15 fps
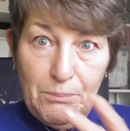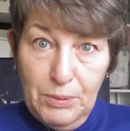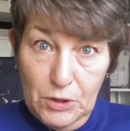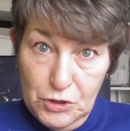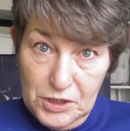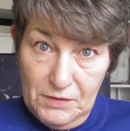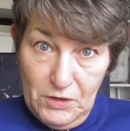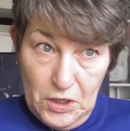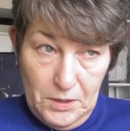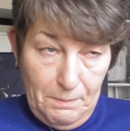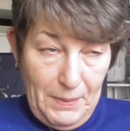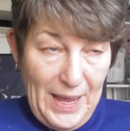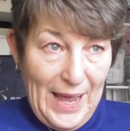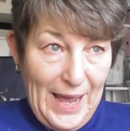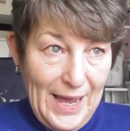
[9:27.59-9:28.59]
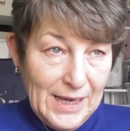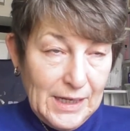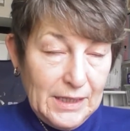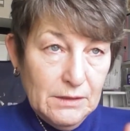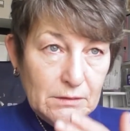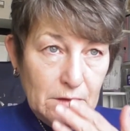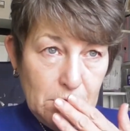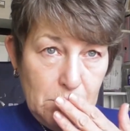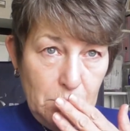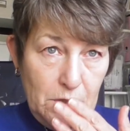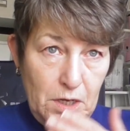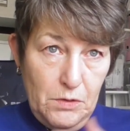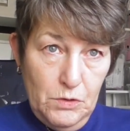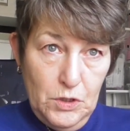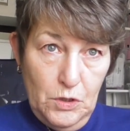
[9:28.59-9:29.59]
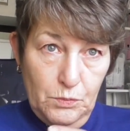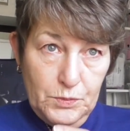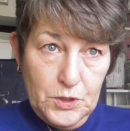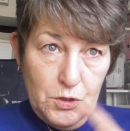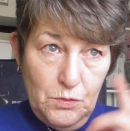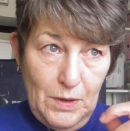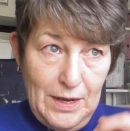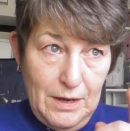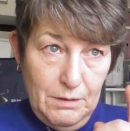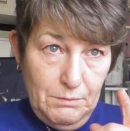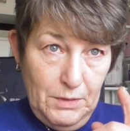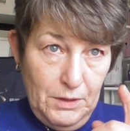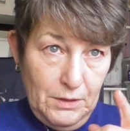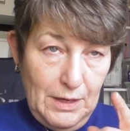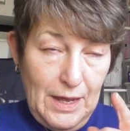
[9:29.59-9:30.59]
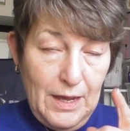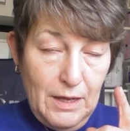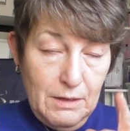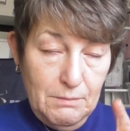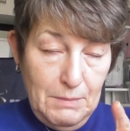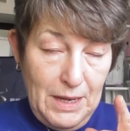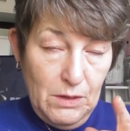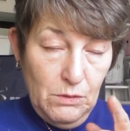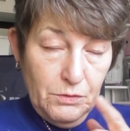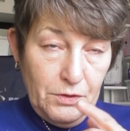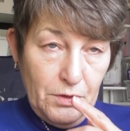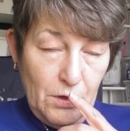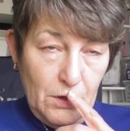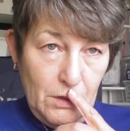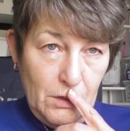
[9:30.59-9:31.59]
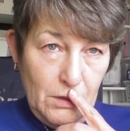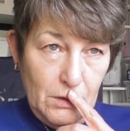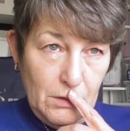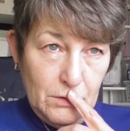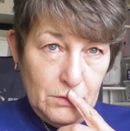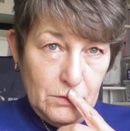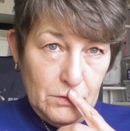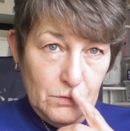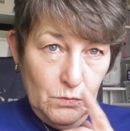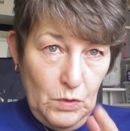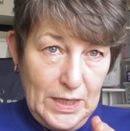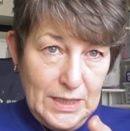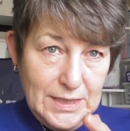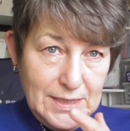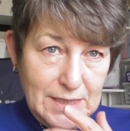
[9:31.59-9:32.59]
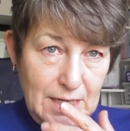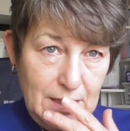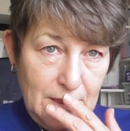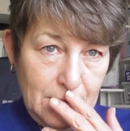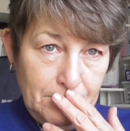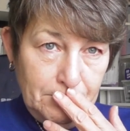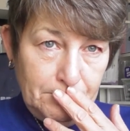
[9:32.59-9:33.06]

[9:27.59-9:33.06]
Plus I've got a pack, because we're going up to Eyemouth on Wednesday.